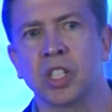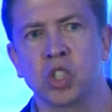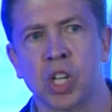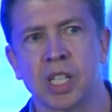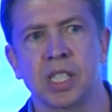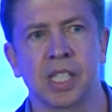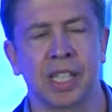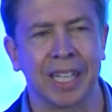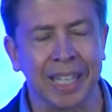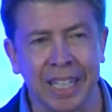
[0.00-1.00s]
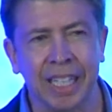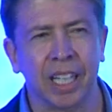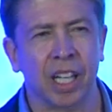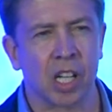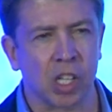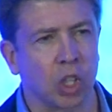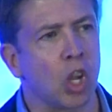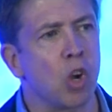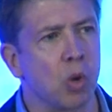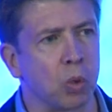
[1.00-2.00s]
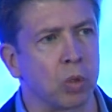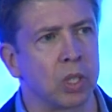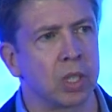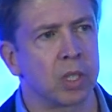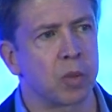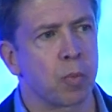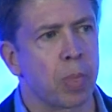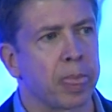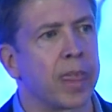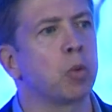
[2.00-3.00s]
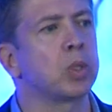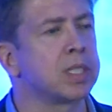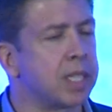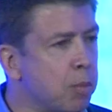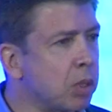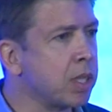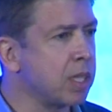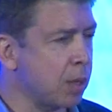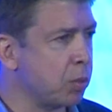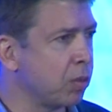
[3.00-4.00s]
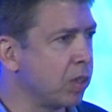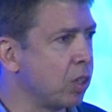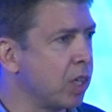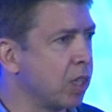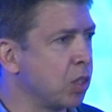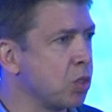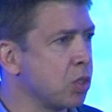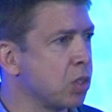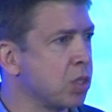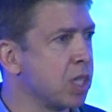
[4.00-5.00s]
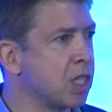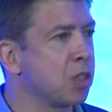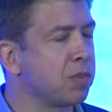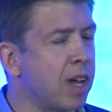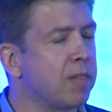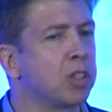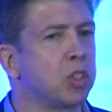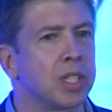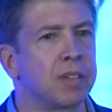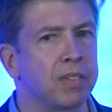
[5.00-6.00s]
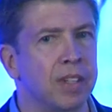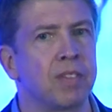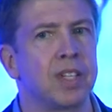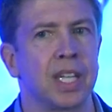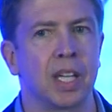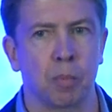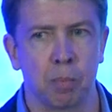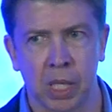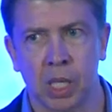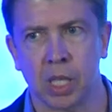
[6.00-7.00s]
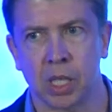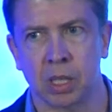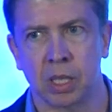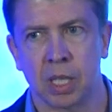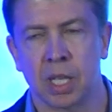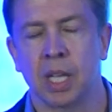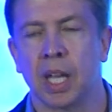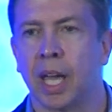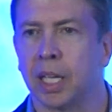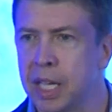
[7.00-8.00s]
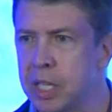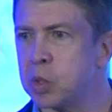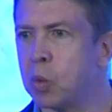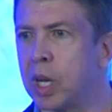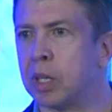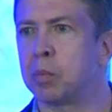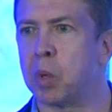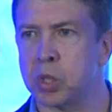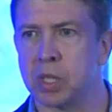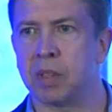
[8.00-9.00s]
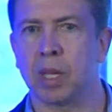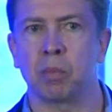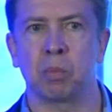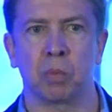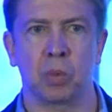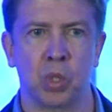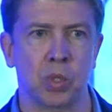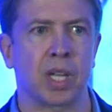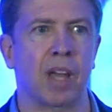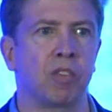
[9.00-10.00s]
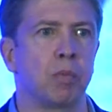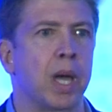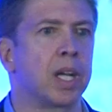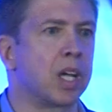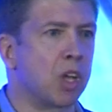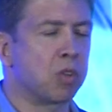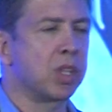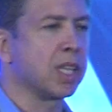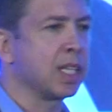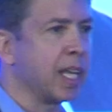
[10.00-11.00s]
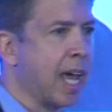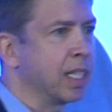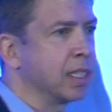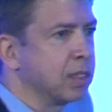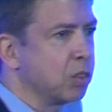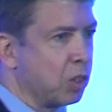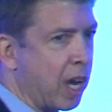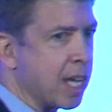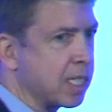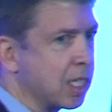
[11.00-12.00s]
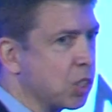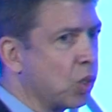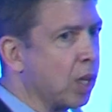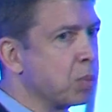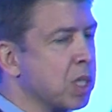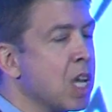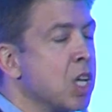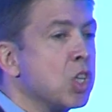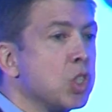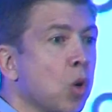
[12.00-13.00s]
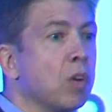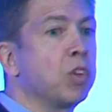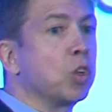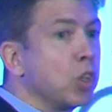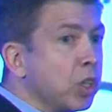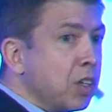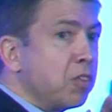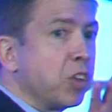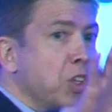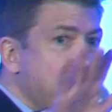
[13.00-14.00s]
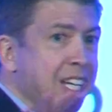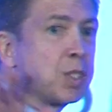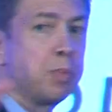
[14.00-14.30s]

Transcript: at just at India alone, they will double the number of internet users to 550 million. And guess what? Most of them use an alphabet other than the Latin or ASCII script. So if you're looking for your next